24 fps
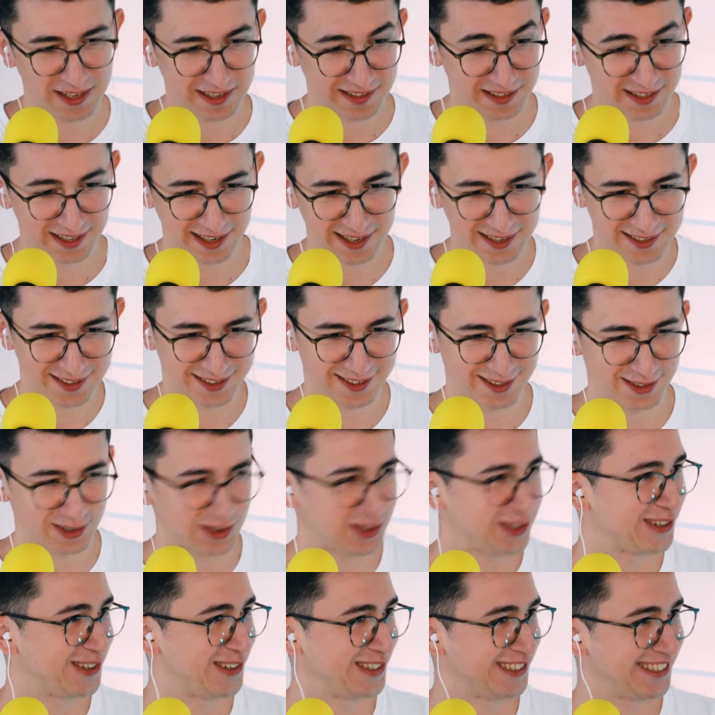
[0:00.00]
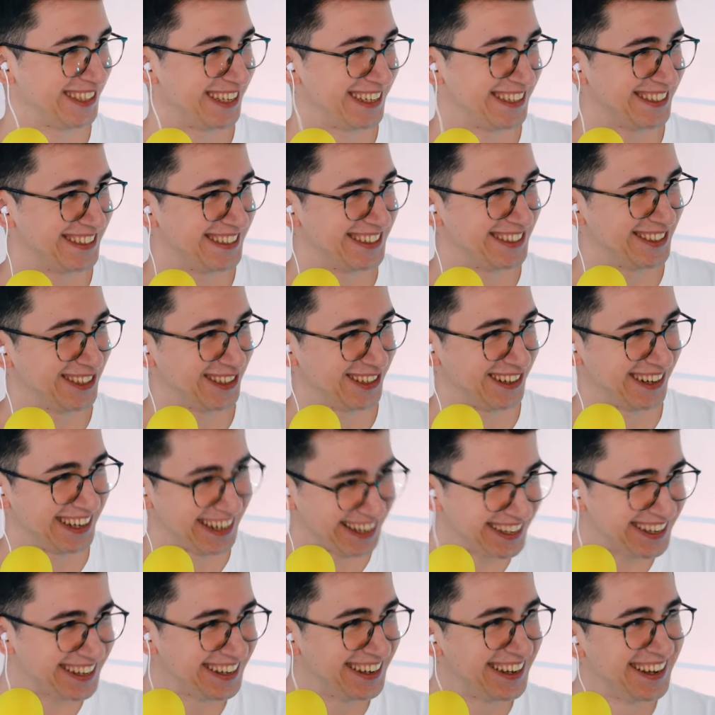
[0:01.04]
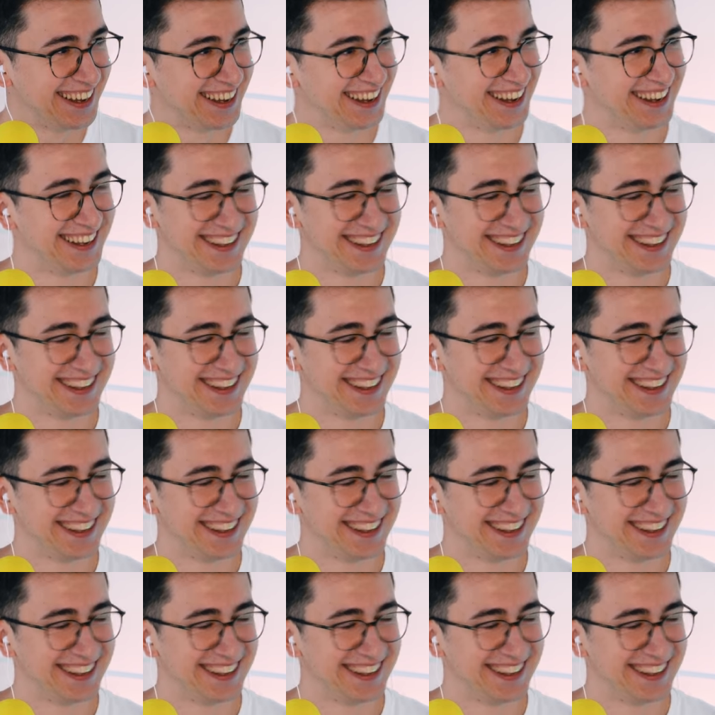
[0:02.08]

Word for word: discuss.causality.link.